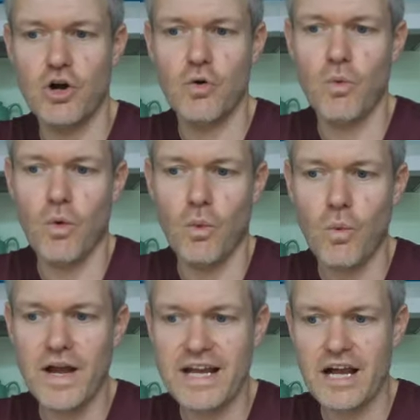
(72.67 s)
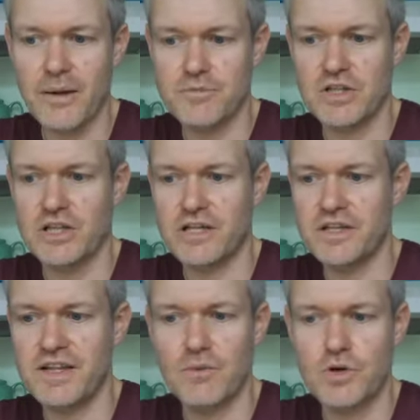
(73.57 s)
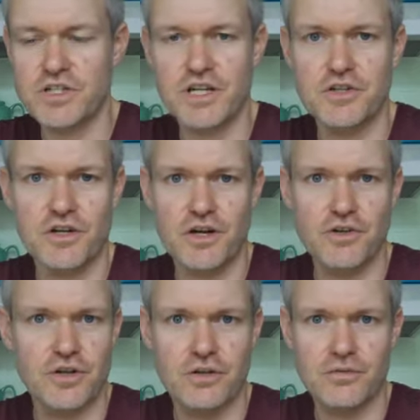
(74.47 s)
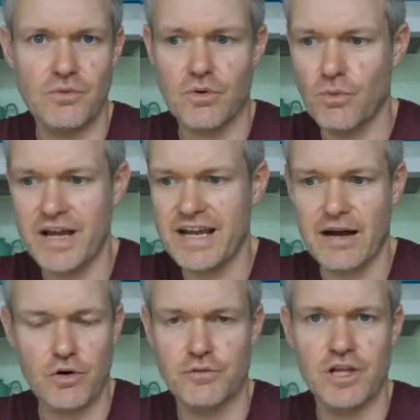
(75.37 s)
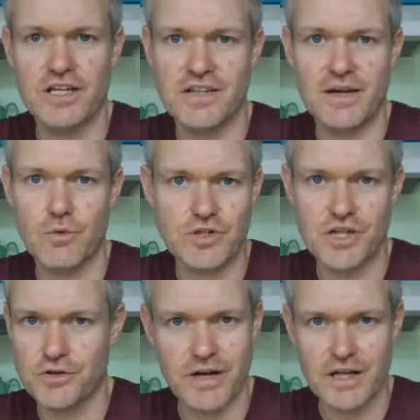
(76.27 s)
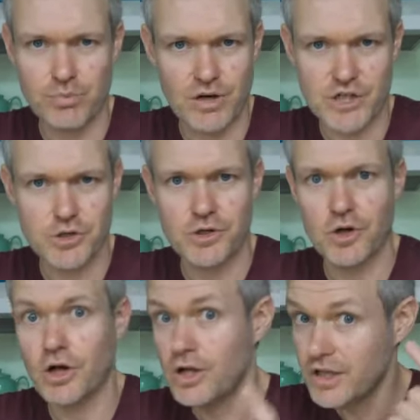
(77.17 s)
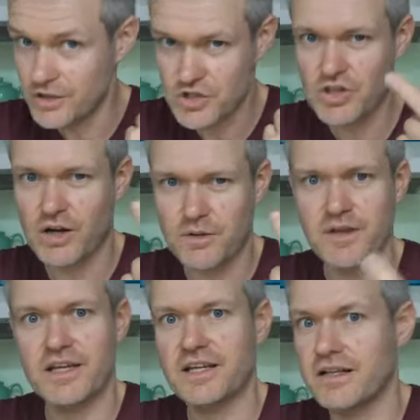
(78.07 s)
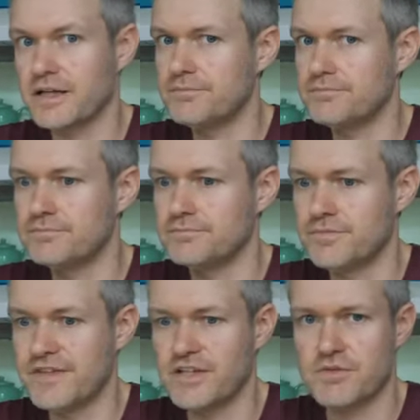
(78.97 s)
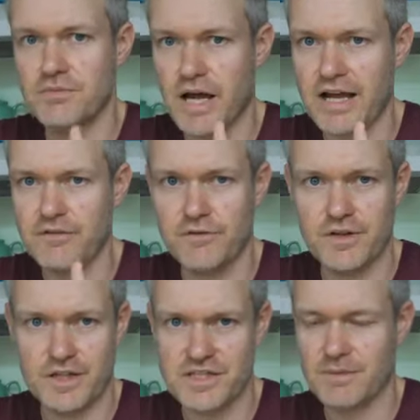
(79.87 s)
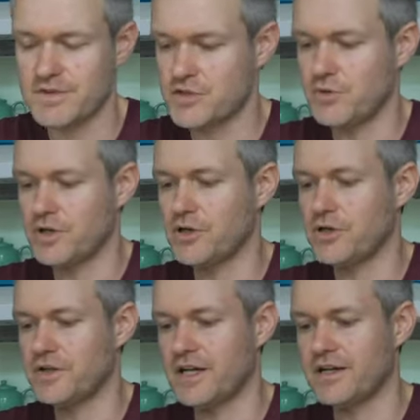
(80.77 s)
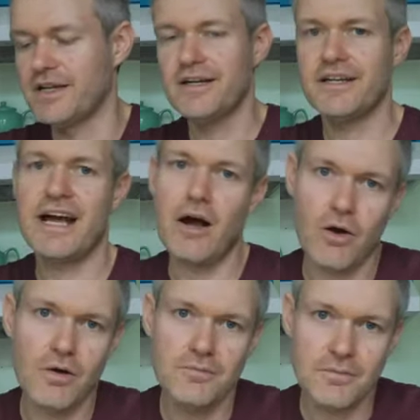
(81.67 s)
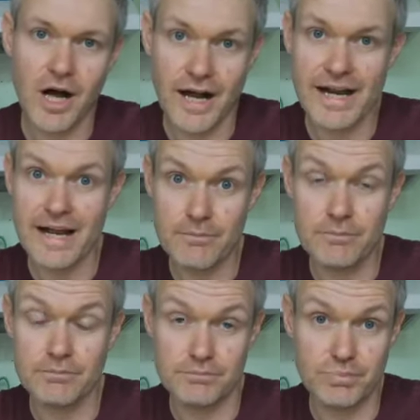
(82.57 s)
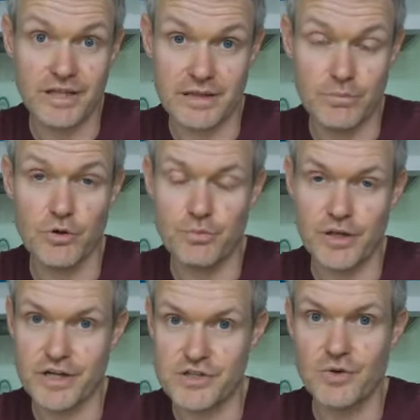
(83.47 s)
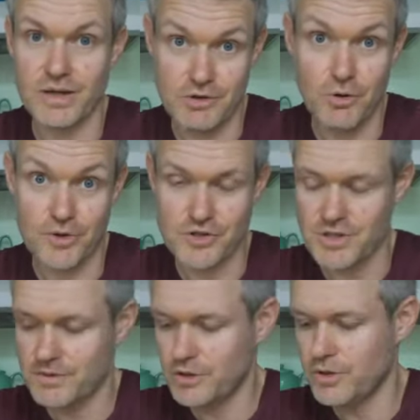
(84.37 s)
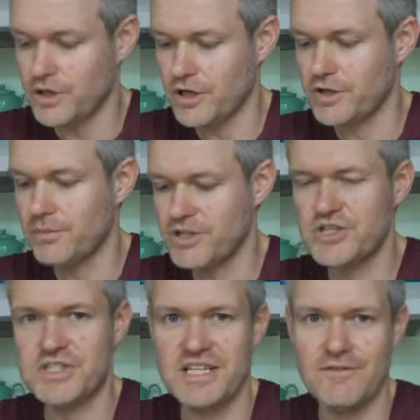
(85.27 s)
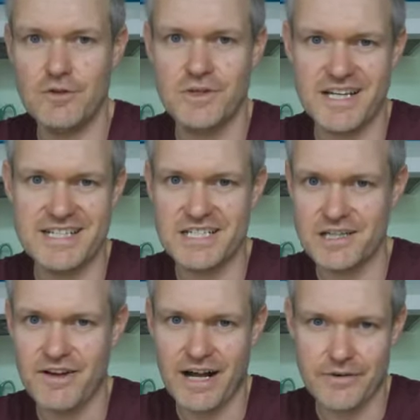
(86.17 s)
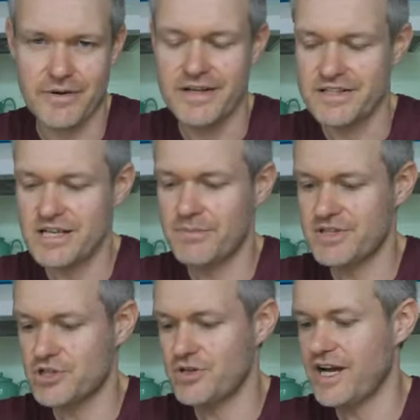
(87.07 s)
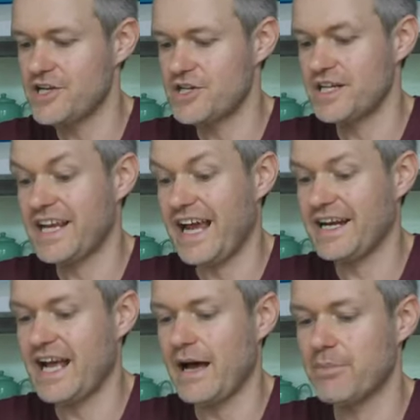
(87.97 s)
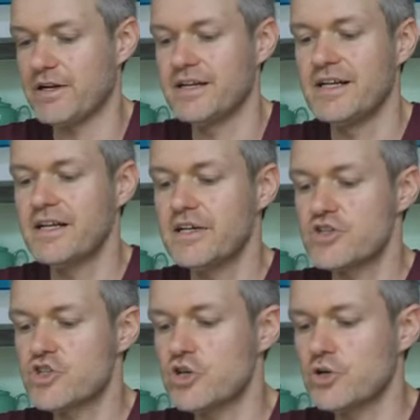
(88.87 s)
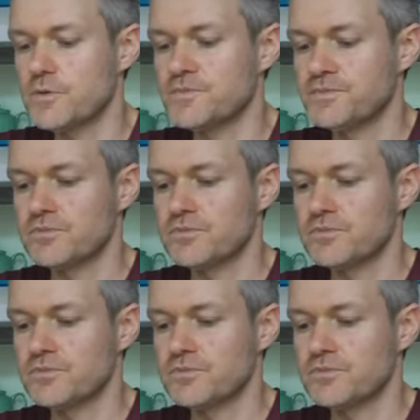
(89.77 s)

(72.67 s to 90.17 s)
go way up to London? They weren't way out of London. They weren't under any pressure at all. You start thinking like, I have a feeling something's going on there. Now, I am playing both players, so I know there's something going on there, but just to give you an idea of how some of the strategy can happen. So